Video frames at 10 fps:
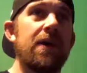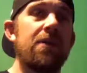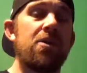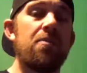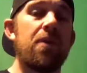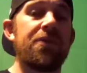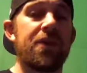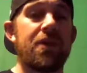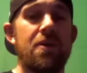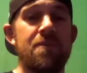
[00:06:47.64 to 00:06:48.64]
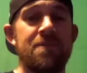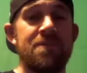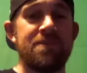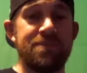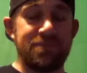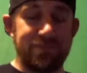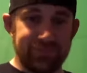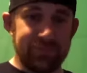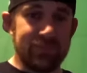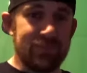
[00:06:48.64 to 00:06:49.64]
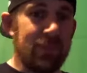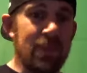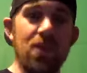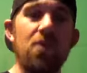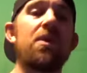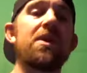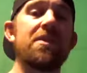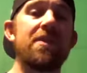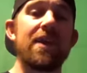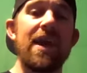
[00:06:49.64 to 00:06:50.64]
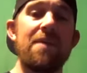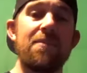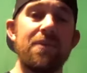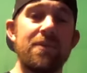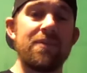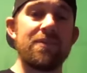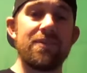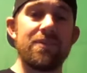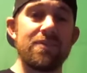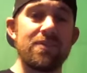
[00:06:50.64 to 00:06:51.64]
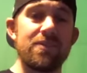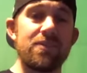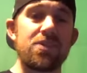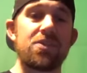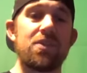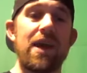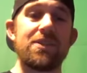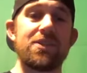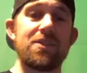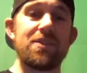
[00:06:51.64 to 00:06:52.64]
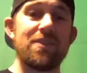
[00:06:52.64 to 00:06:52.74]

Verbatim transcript: don't know, a month ago. What do you think happened? They're scratched.